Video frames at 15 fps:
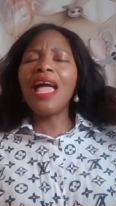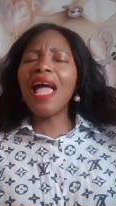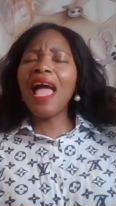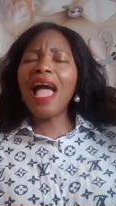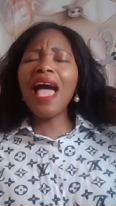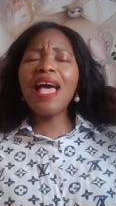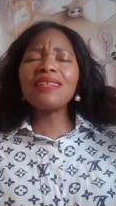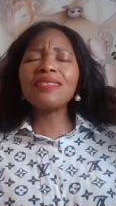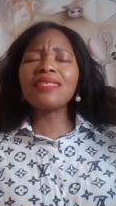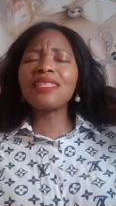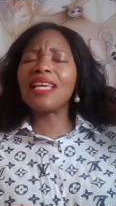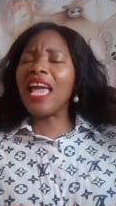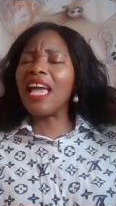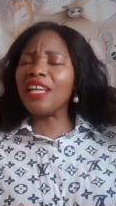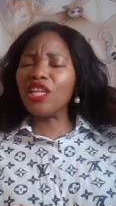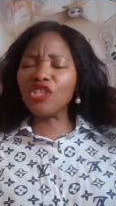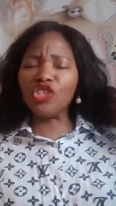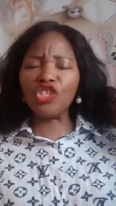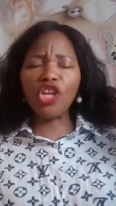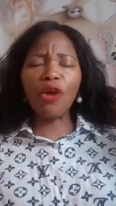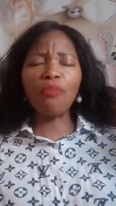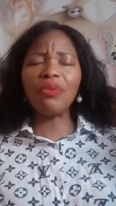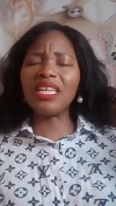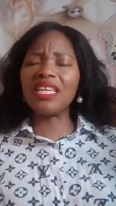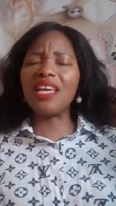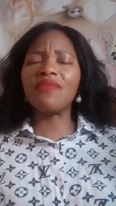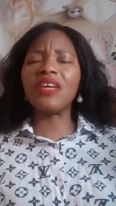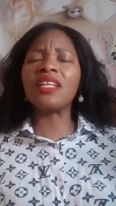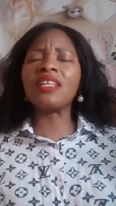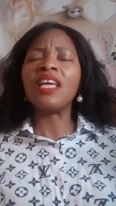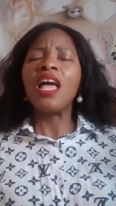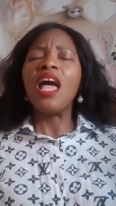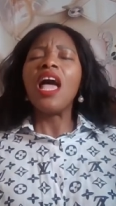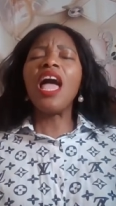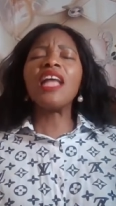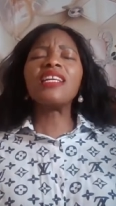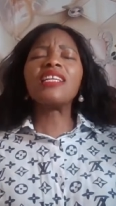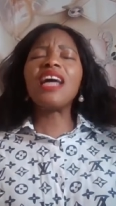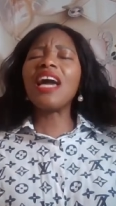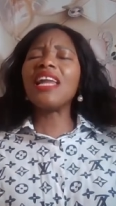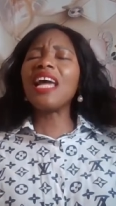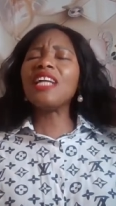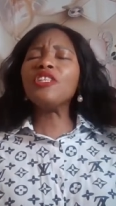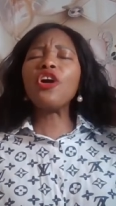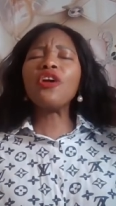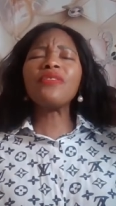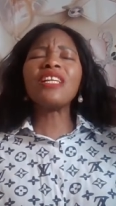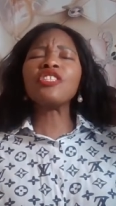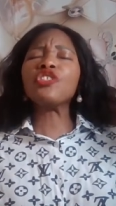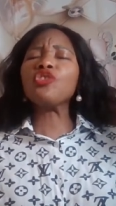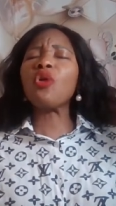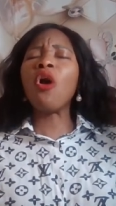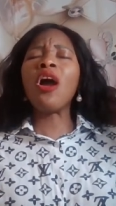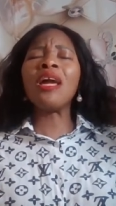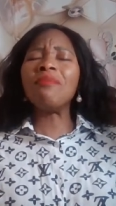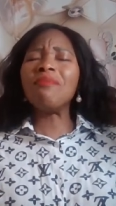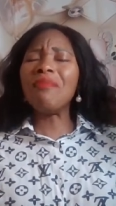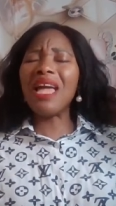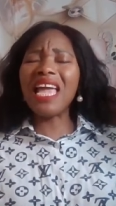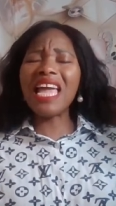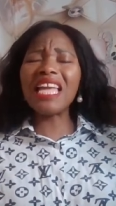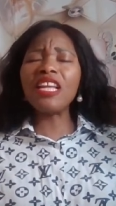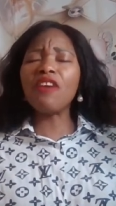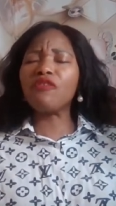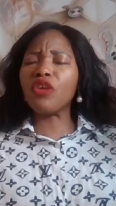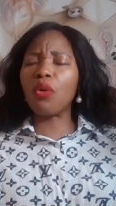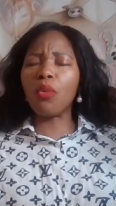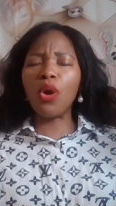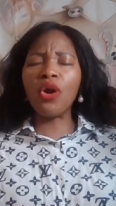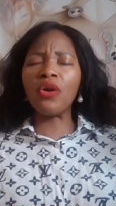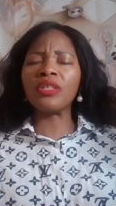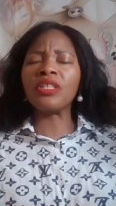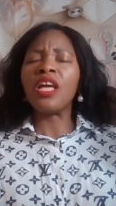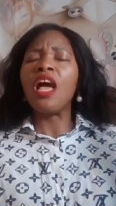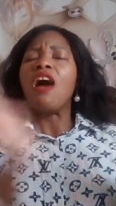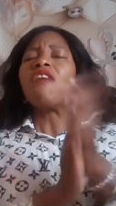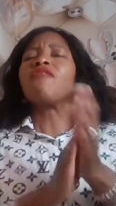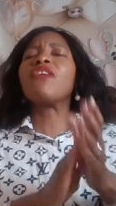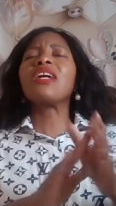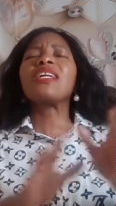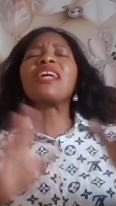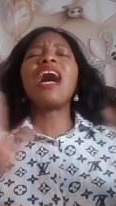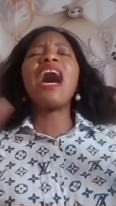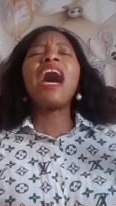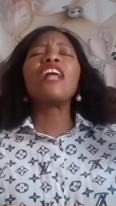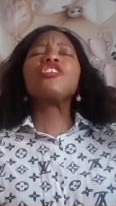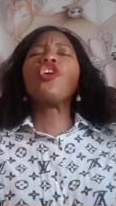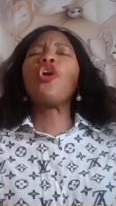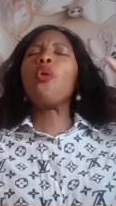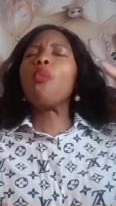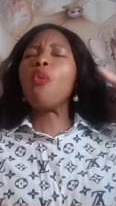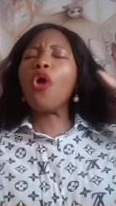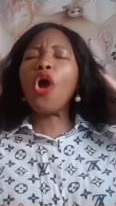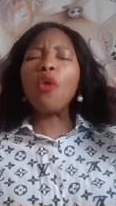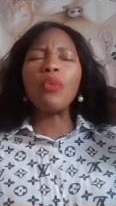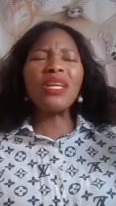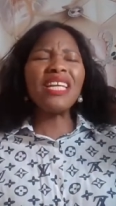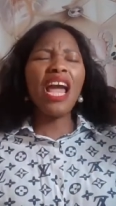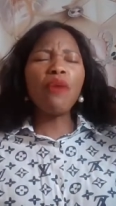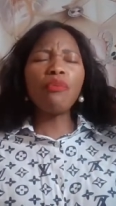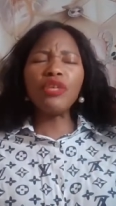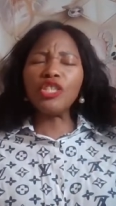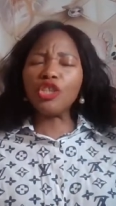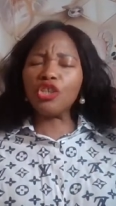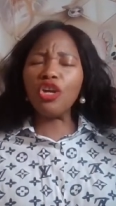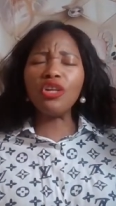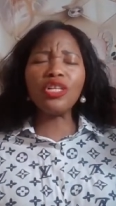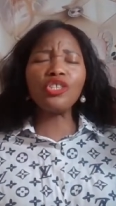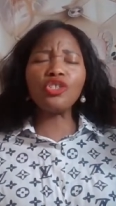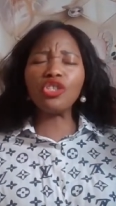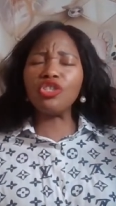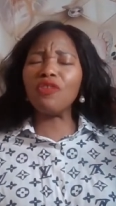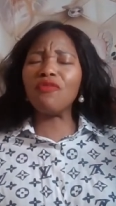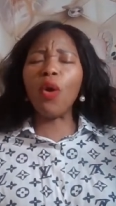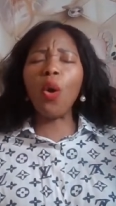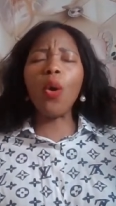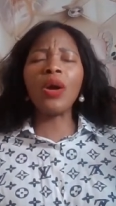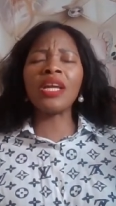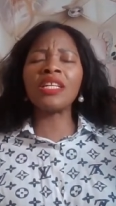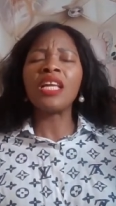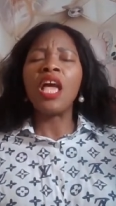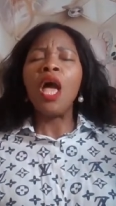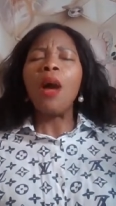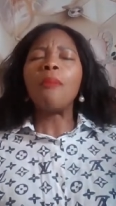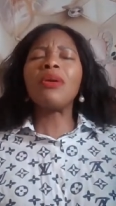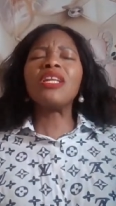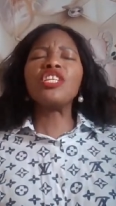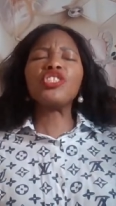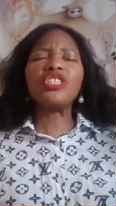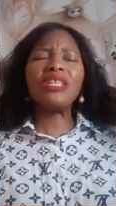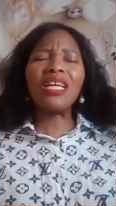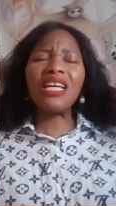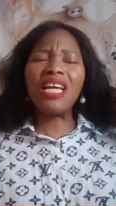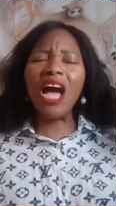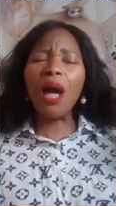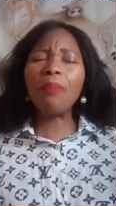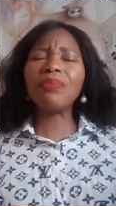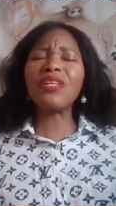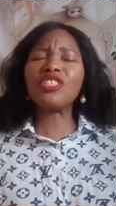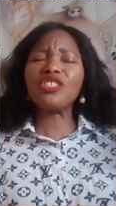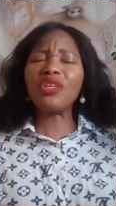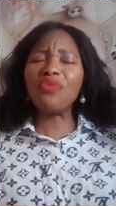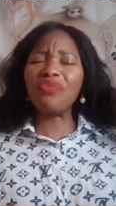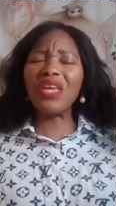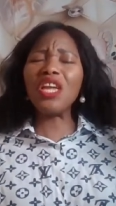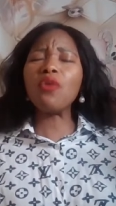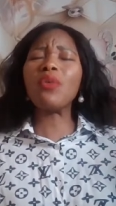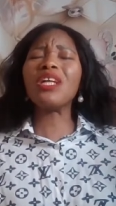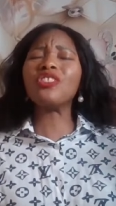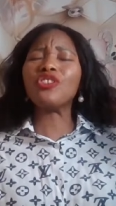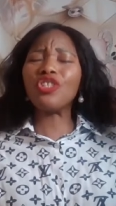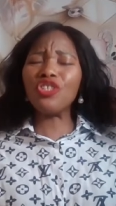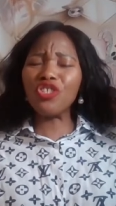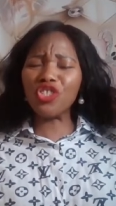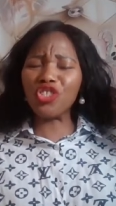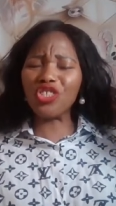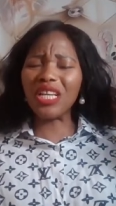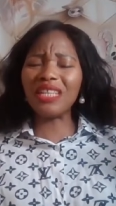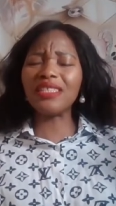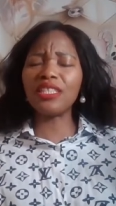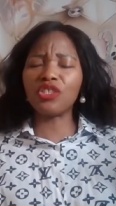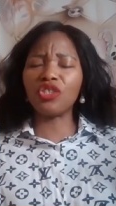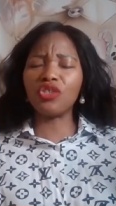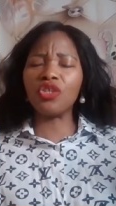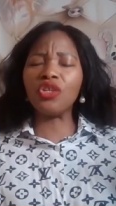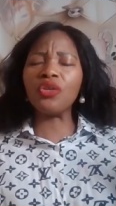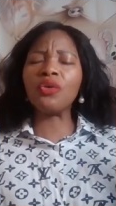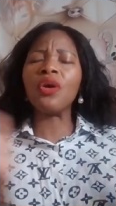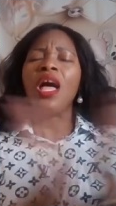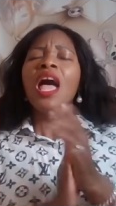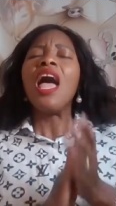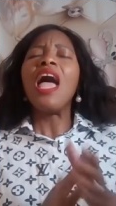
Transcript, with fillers: ask and it shall be given. And God, I know that you are a man of your word. For God, your word will not return unto you void, but it shall accomplish the thing whereto you send it to do.